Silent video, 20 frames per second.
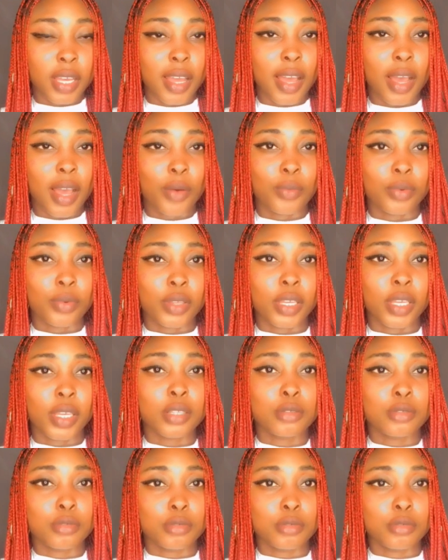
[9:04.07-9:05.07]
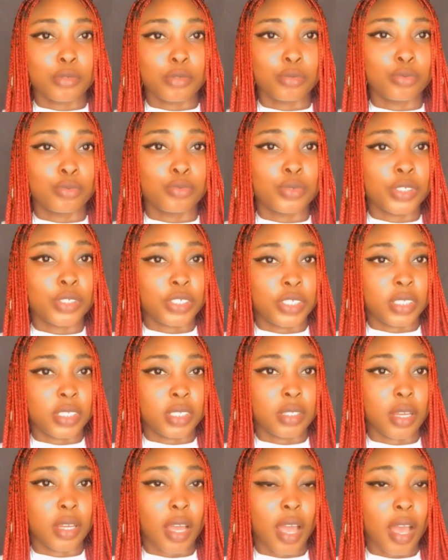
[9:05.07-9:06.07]
I will get to know which
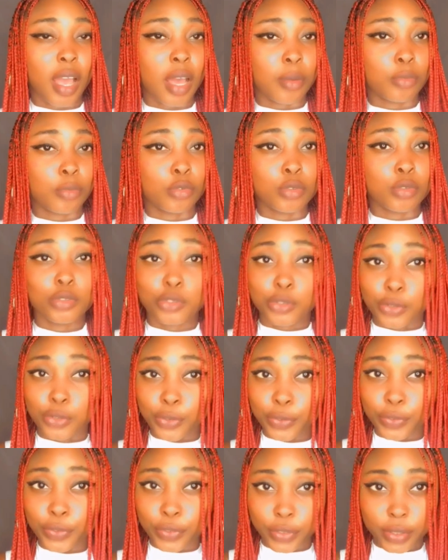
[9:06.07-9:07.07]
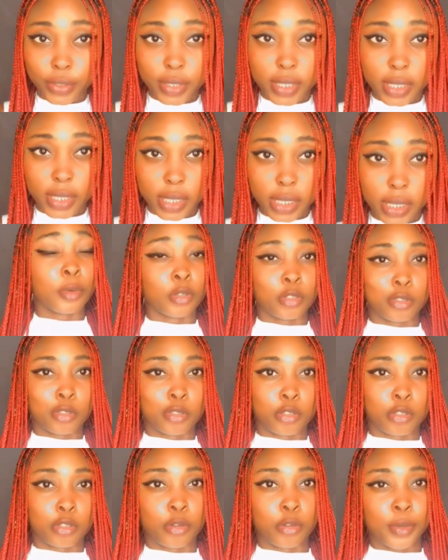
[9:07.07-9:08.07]
I'm going to do first. I'm going to
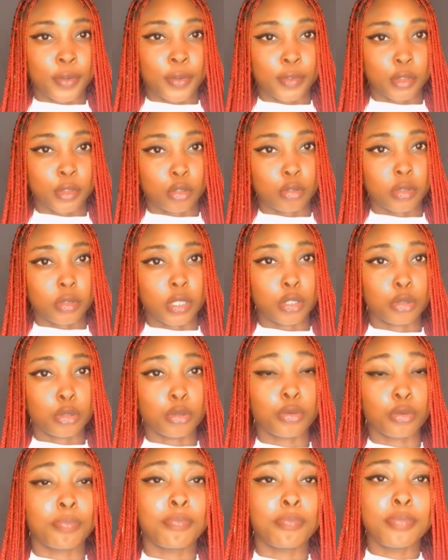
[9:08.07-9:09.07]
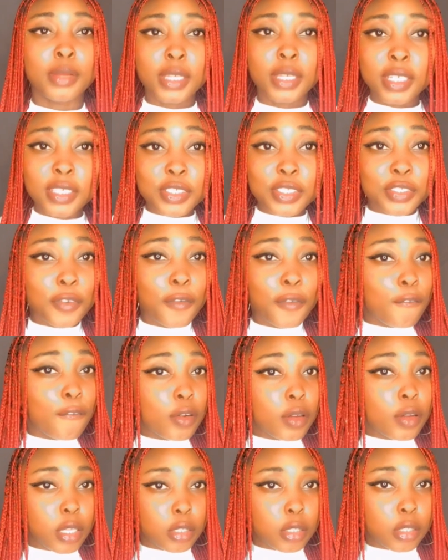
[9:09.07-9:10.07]
stop here for today. So please don't
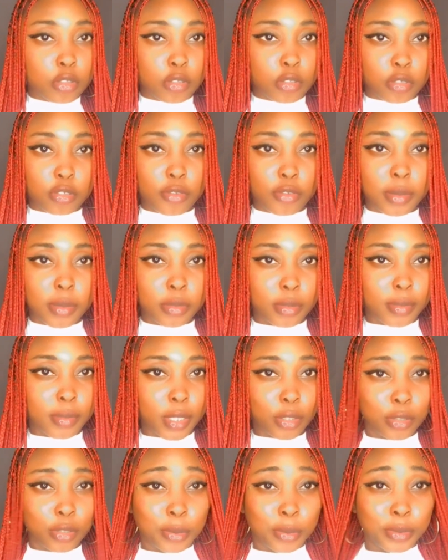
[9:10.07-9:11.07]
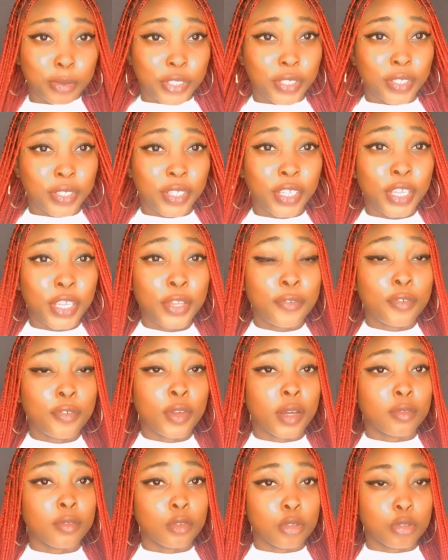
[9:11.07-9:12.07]
forget to subscribe to my YouTube channel. If you have
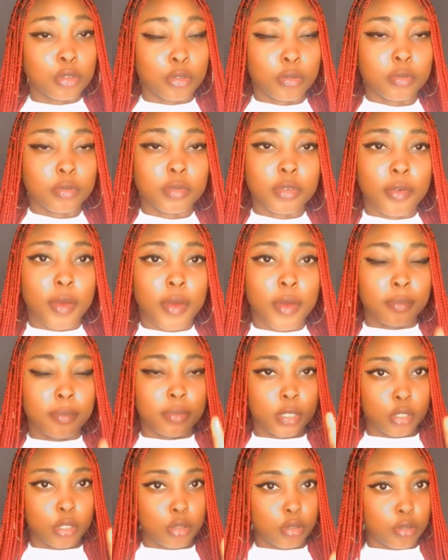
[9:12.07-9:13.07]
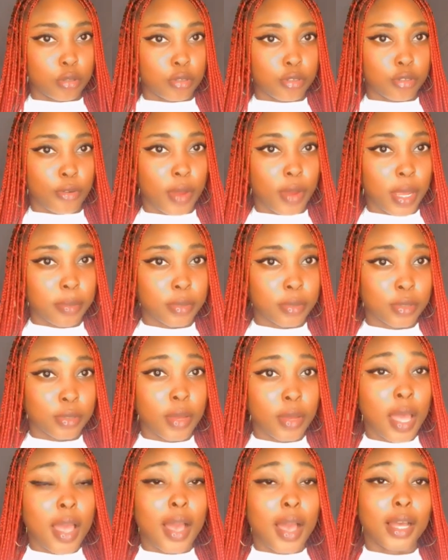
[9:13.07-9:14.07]
not subscribed, please subscribe
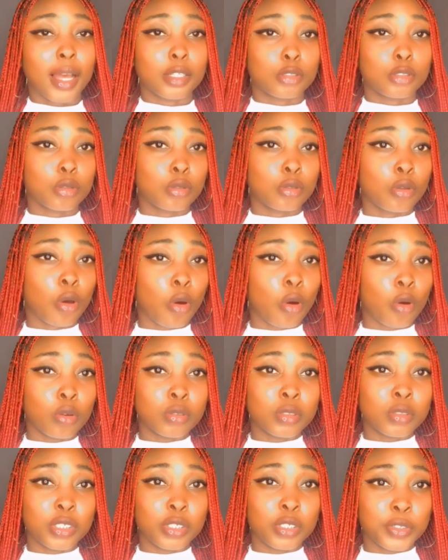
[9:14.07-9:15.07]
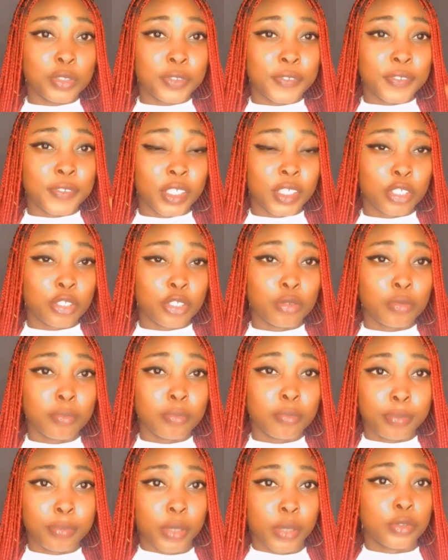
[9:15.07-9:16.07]
and turn on the notification
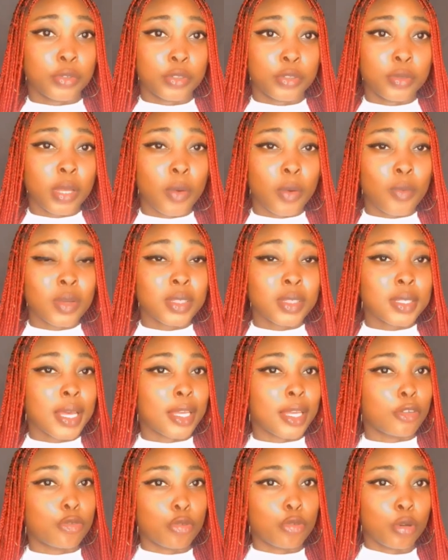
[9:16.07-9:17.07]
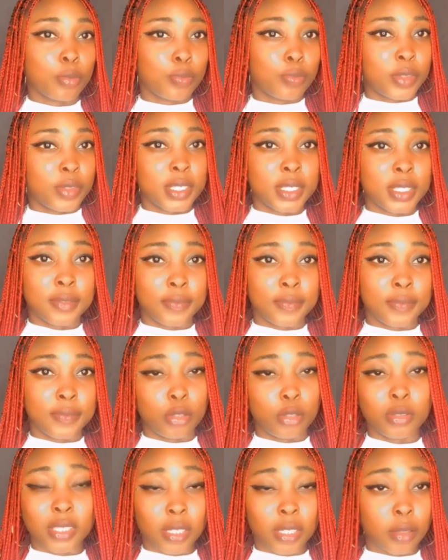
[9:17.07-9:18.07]
bell so that once I drop these videos
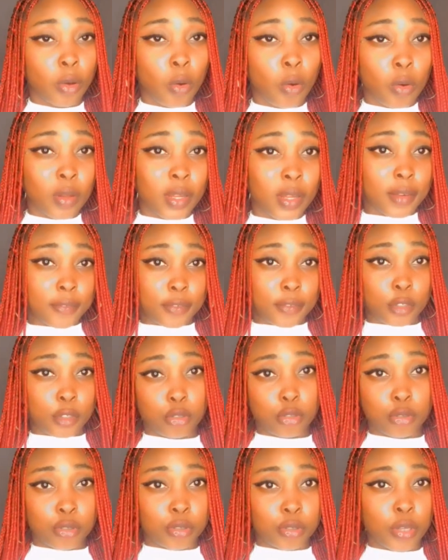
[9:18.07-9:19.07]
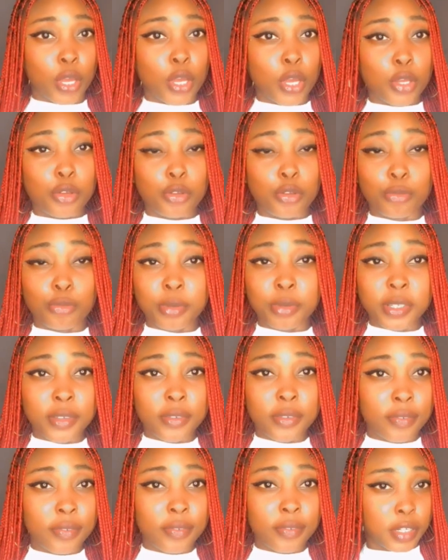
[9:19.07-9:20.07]
and other videos, you'll be the
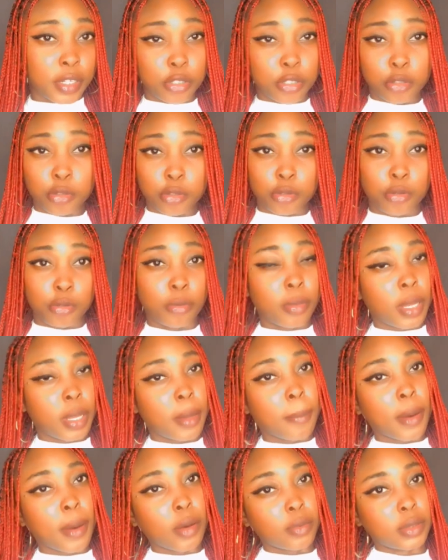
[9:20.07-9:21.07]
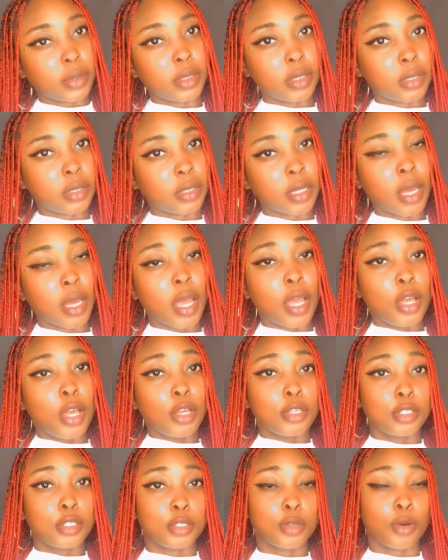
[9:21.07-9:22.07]
first to know about it.
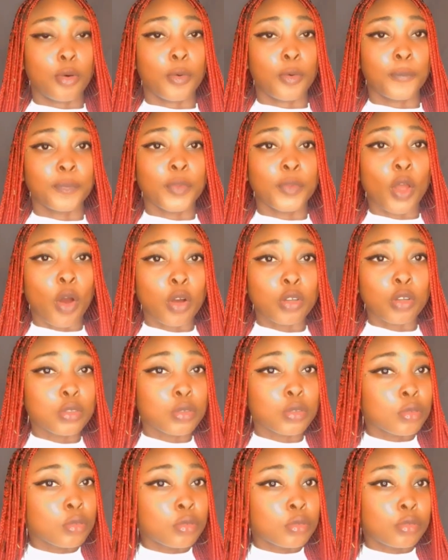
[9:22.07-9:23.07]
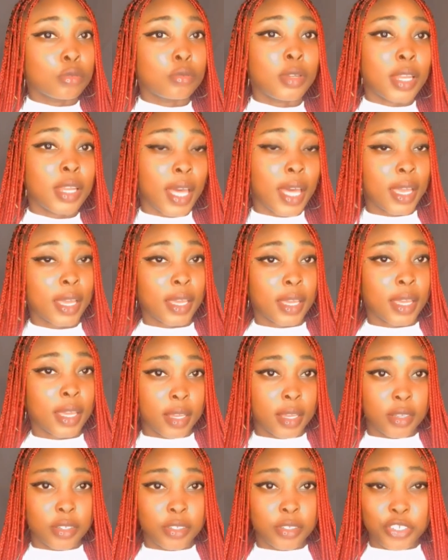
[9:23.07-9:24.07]
So also do like,
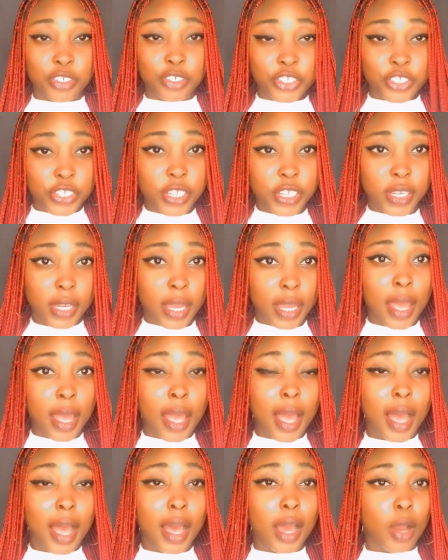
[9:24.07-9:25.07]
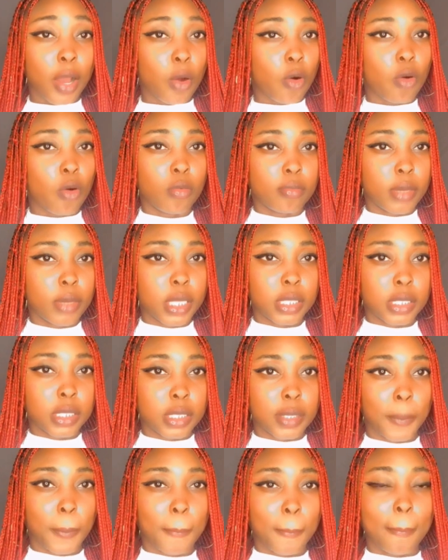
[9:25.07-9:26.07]
share, and comment.
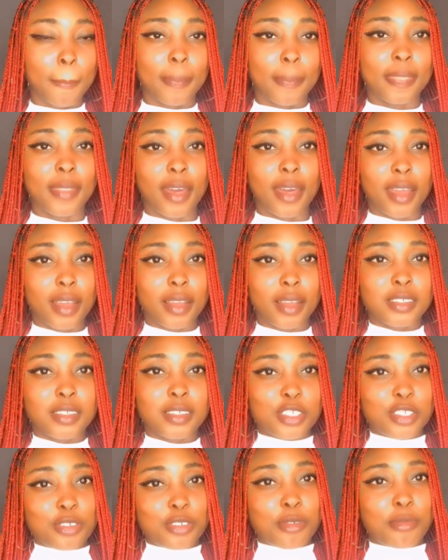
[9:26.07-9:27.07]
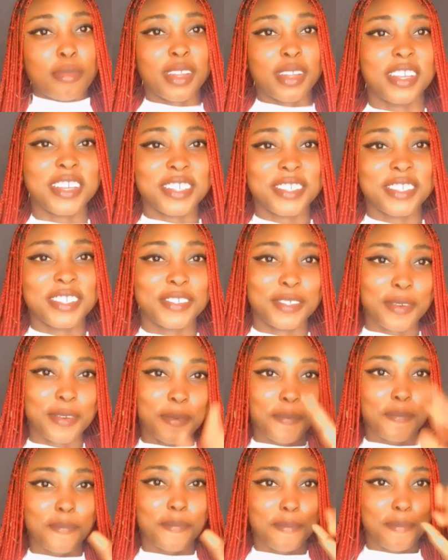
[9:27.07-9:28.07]
Thanks. See you on my next video.
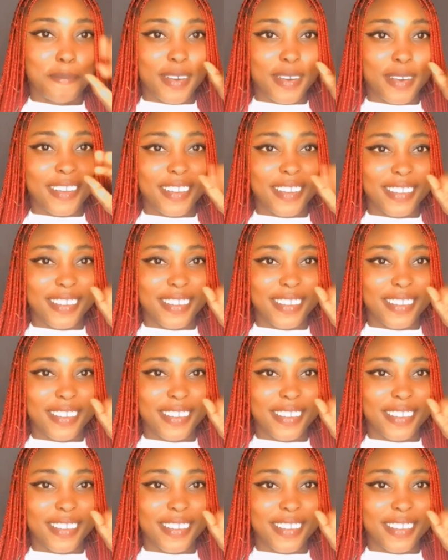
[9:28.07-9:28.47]
Bye.